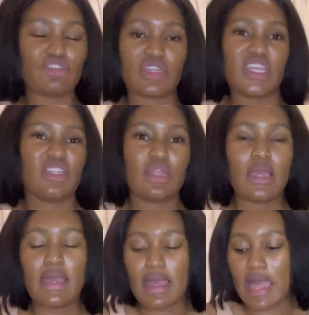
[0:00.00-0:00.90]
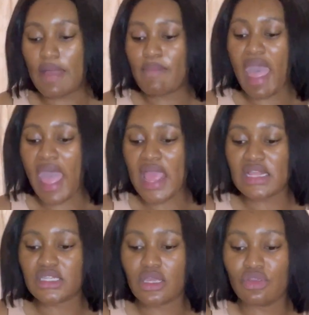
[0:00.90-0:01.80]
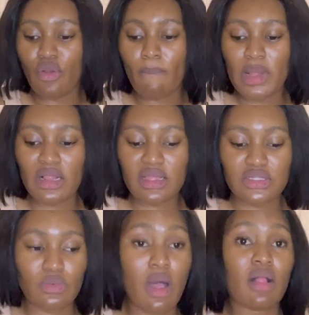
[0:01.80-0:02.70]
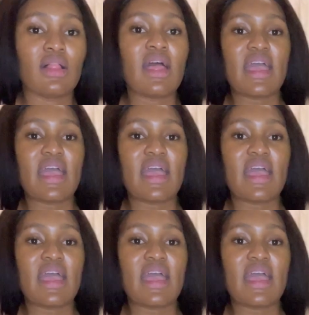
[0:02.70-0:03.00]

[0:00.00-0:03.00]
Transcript: you can add your milk as well.